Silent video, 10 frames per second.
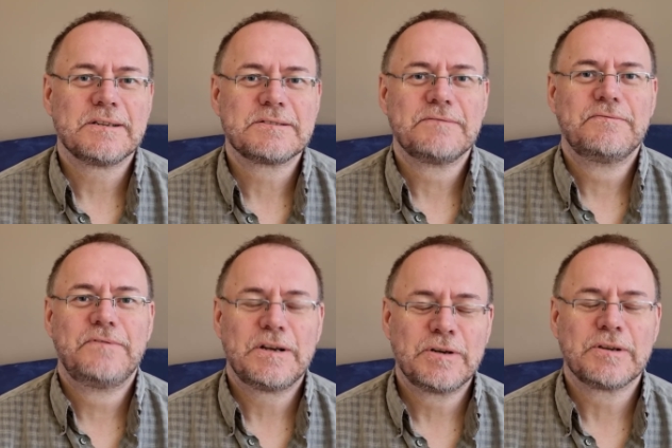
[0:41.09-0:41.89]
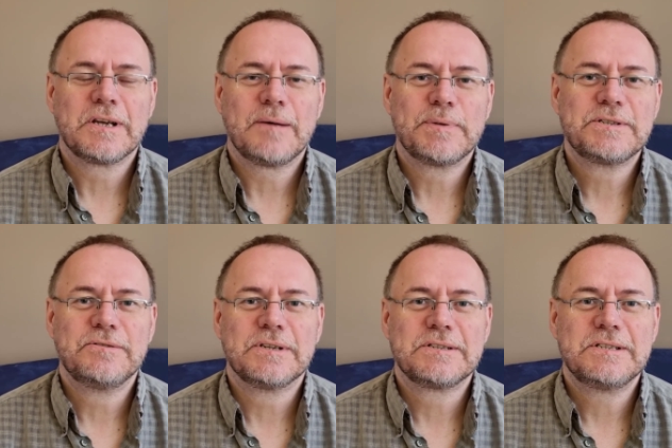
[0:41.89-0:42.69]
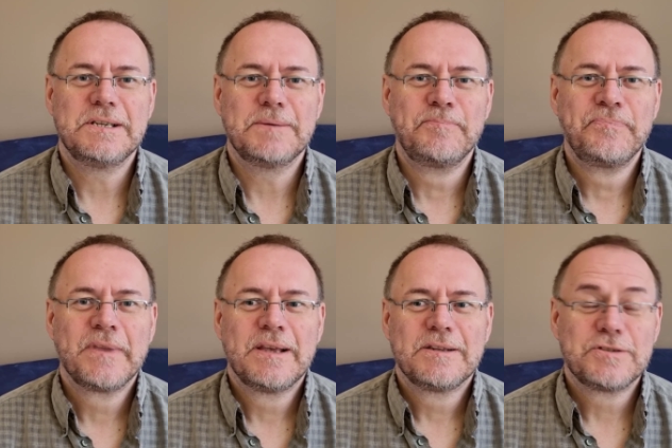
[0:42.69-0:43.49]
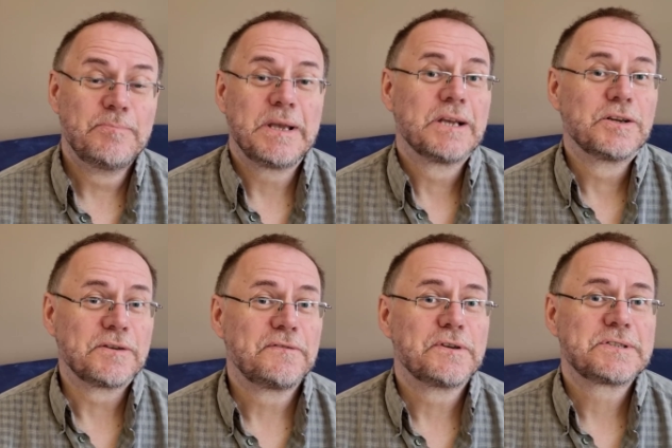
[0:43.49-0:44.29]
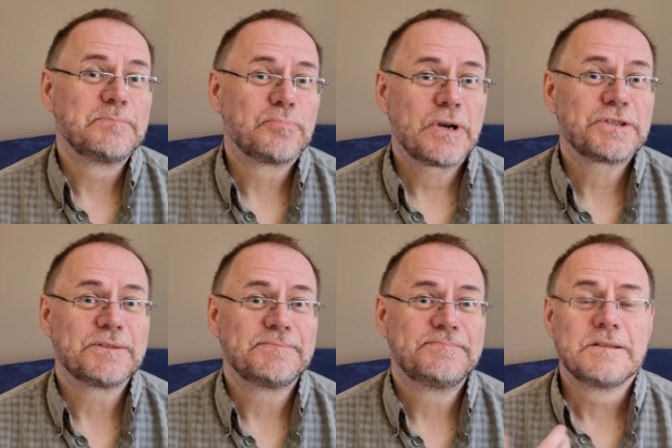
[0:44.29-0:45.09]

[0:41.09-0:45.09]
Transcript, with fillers: is a very good opportunity to make a good first impression.